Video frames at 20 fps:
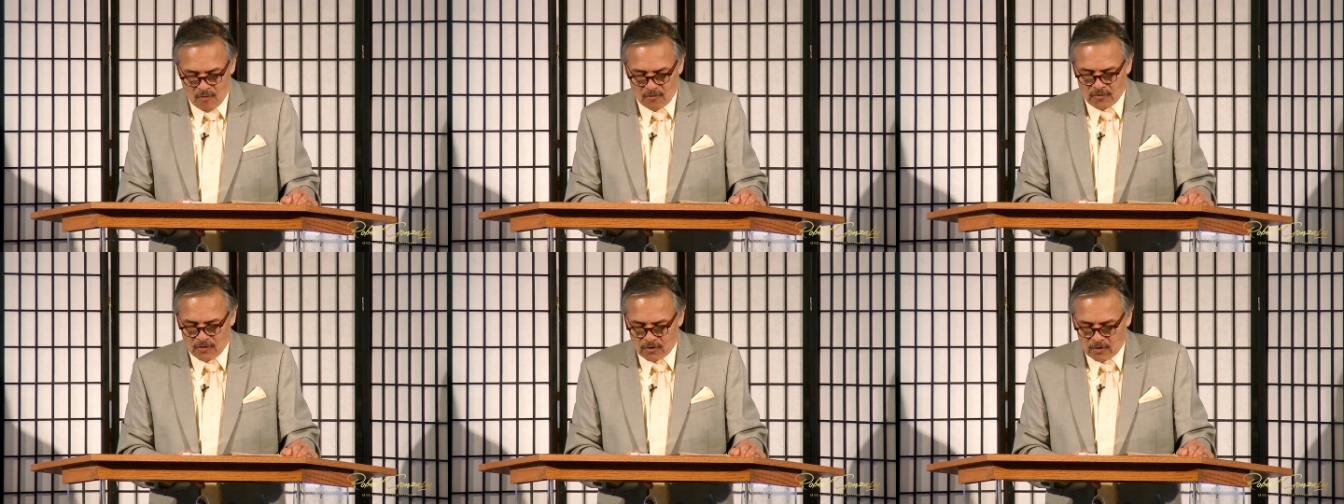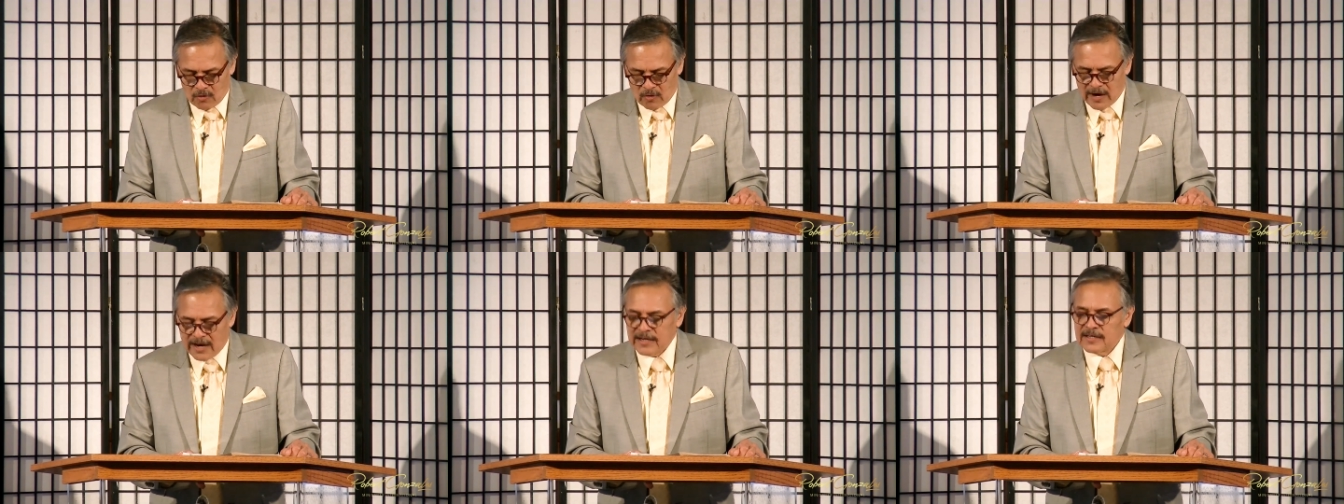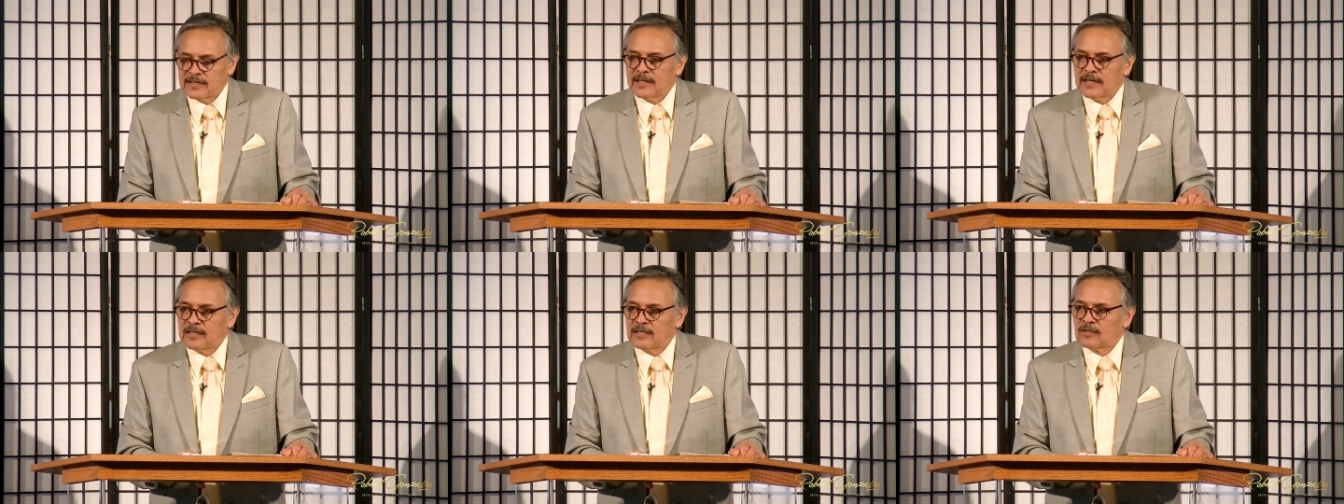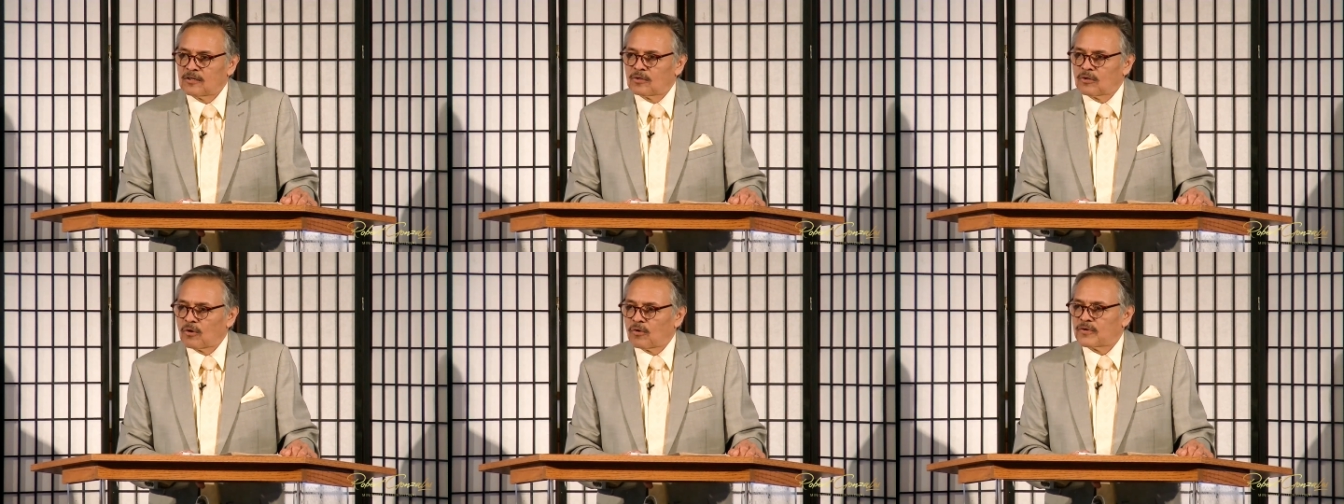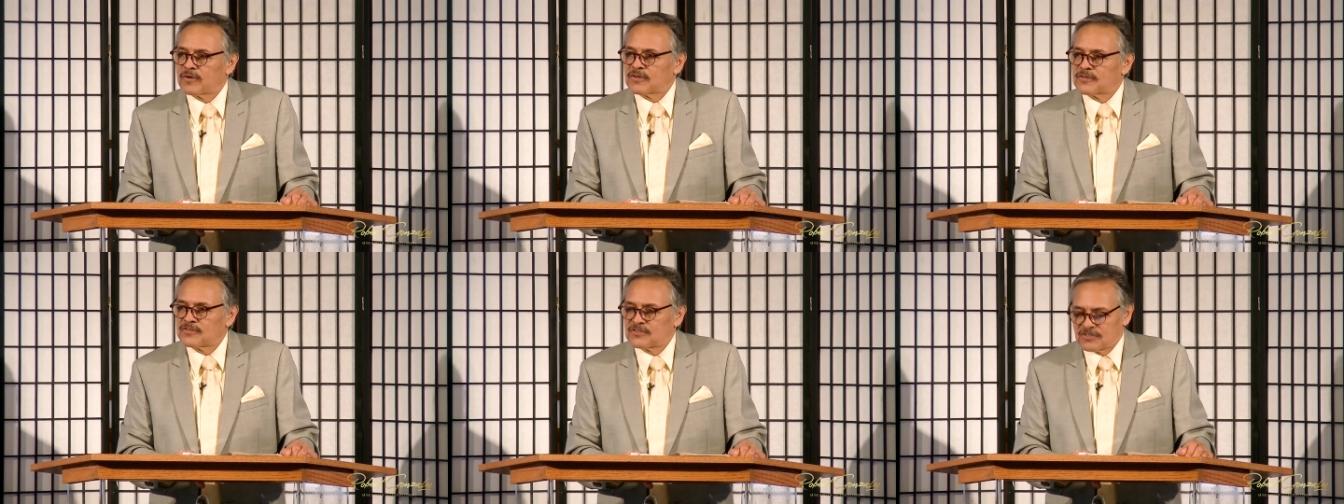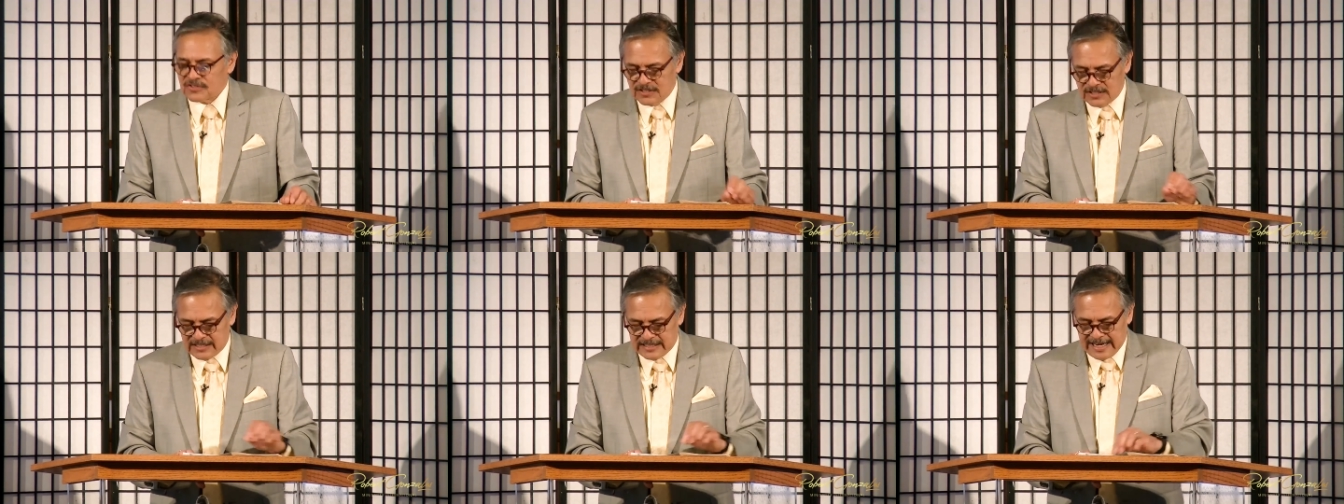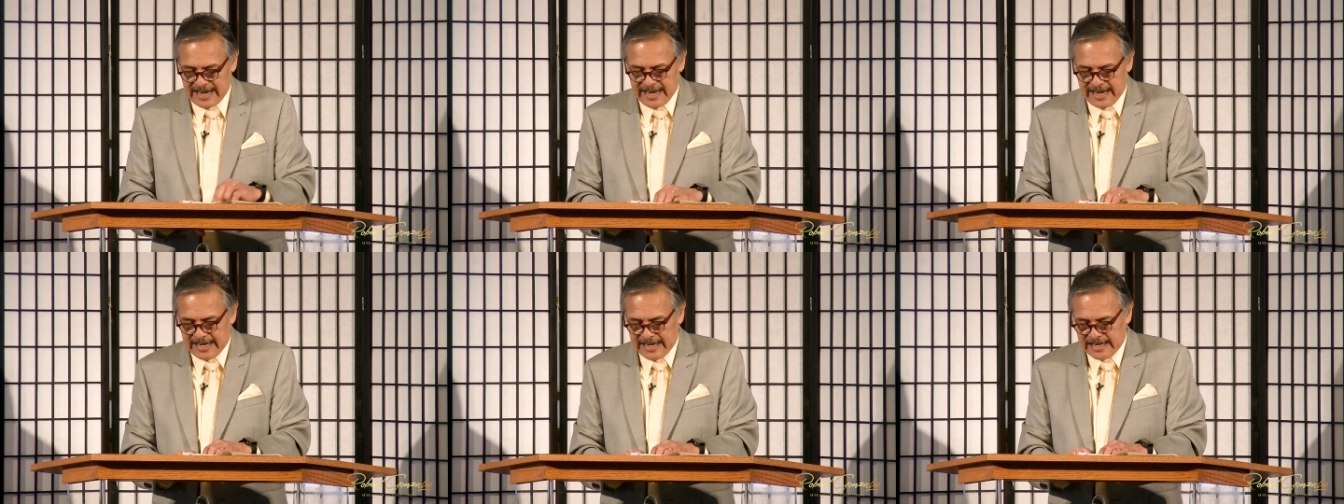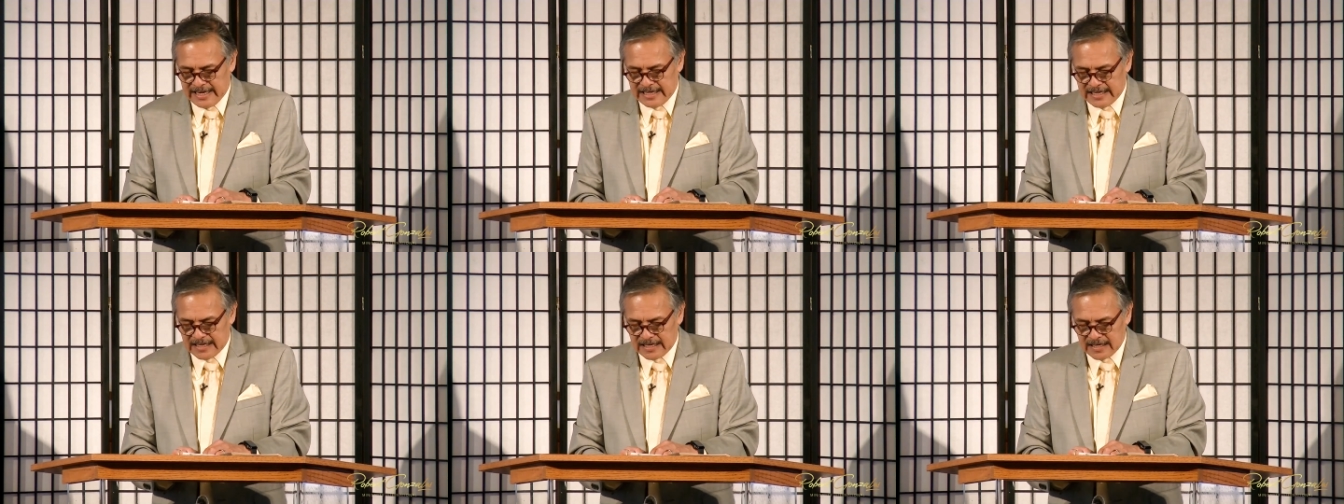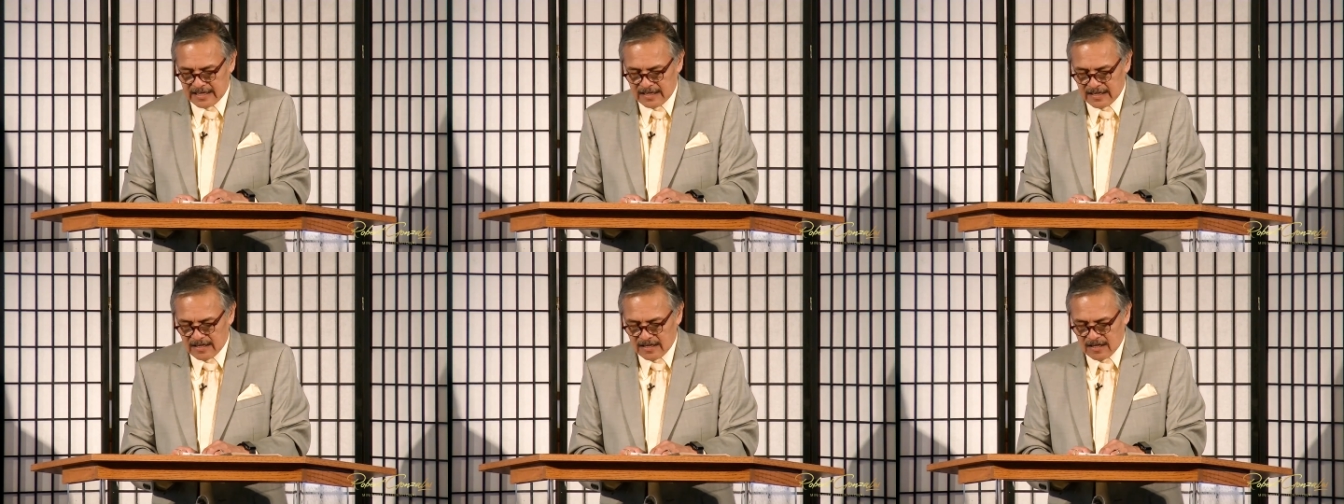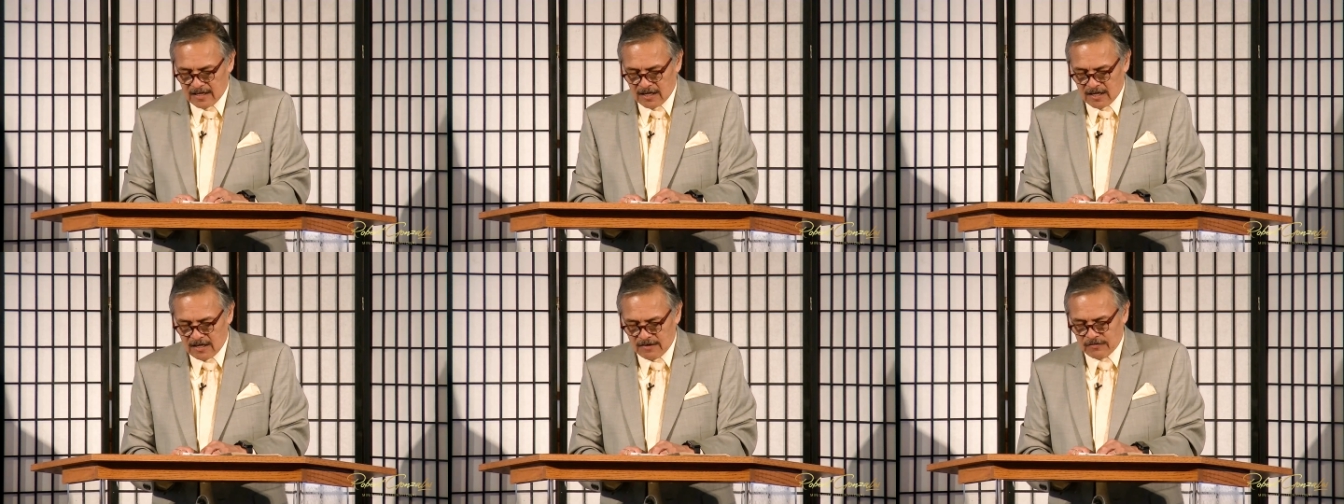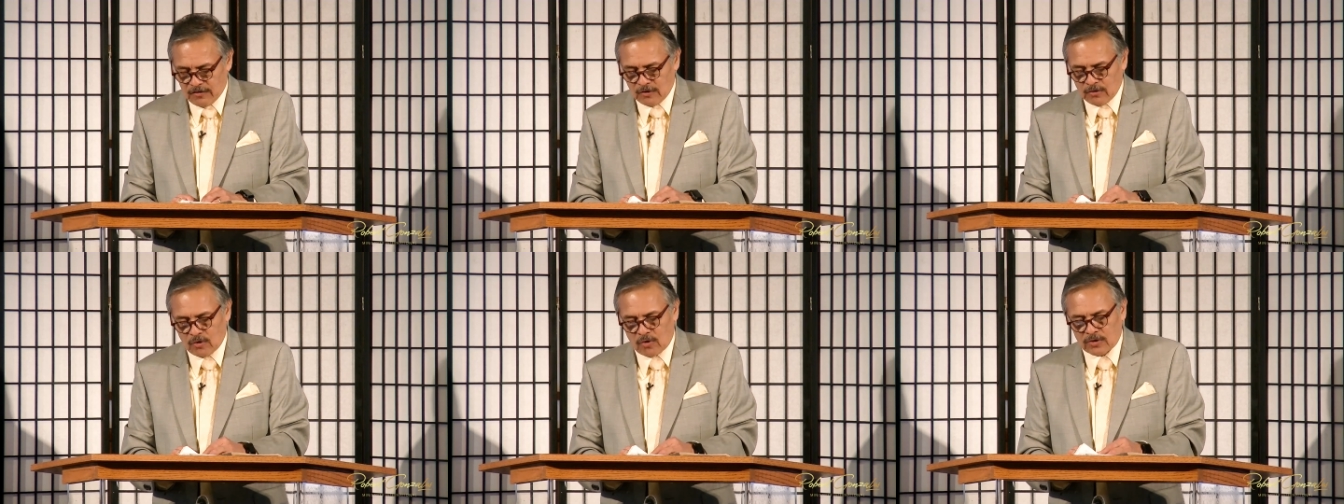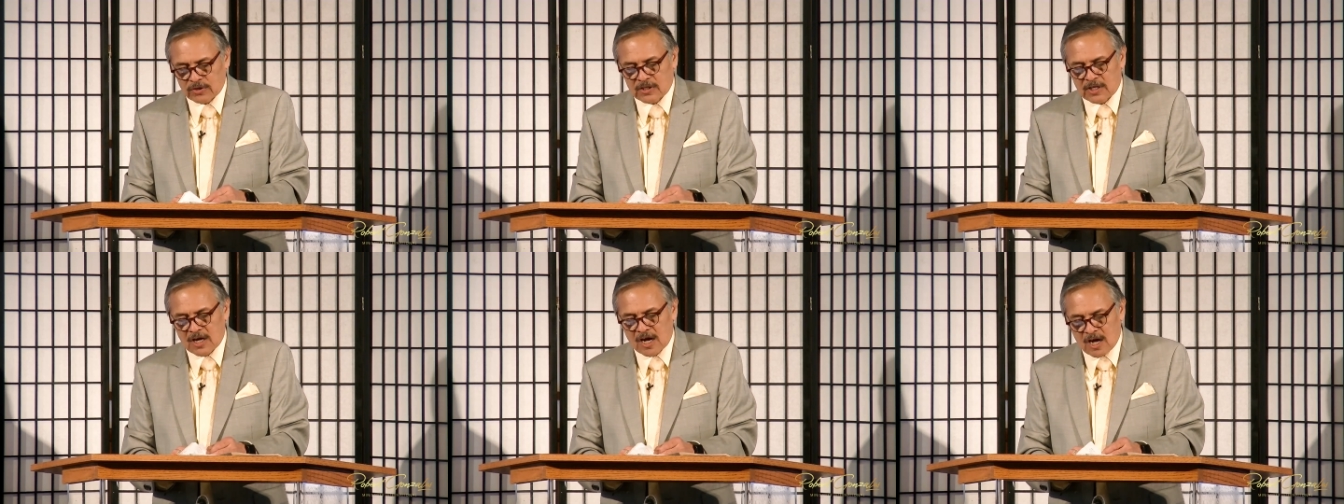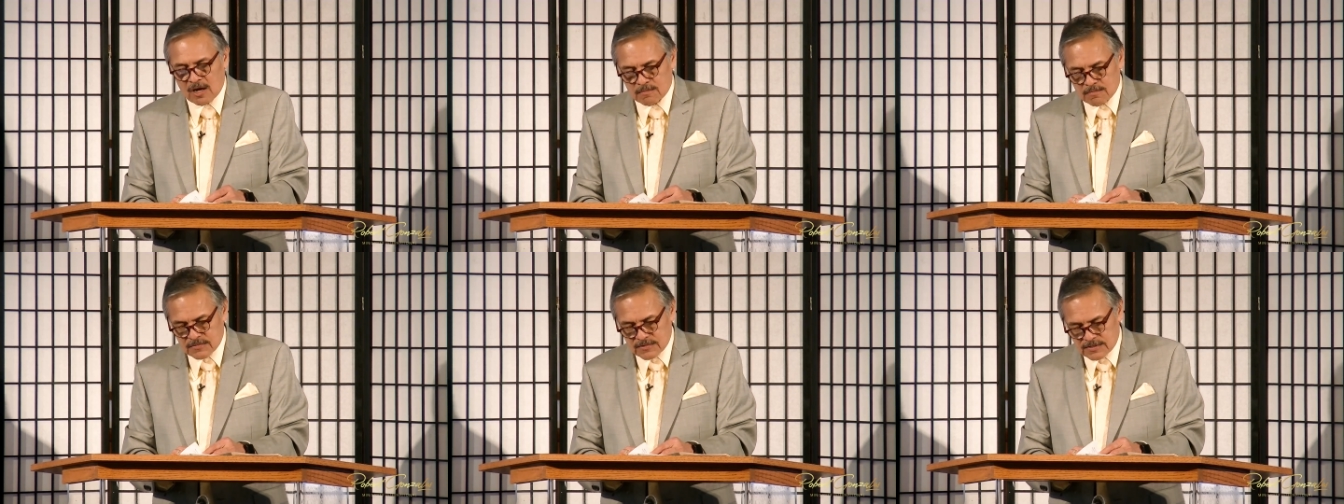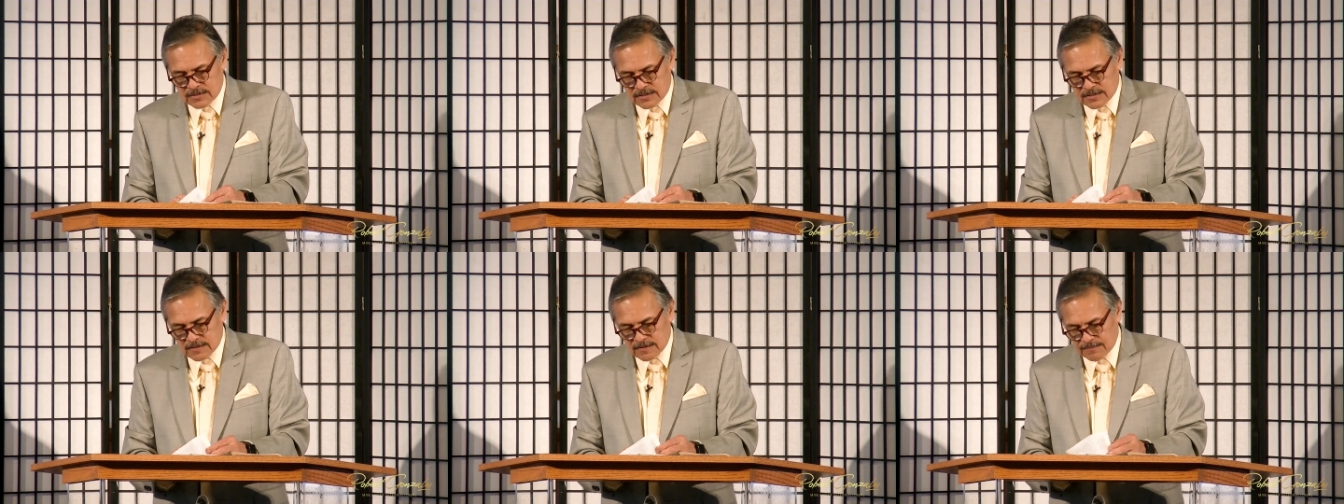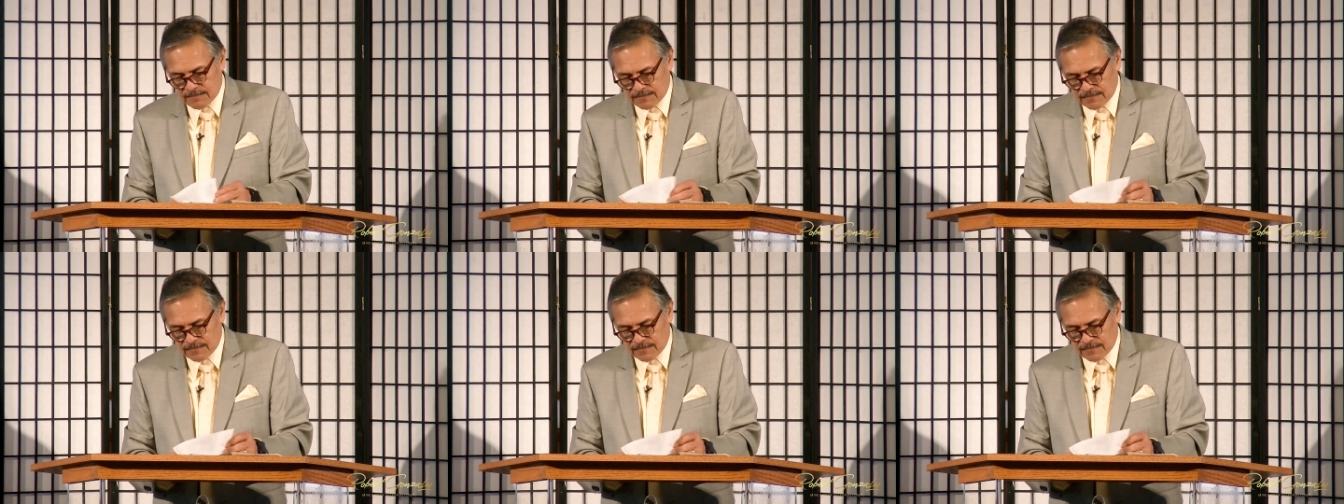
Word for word: the great and glorious day of the Lord comes.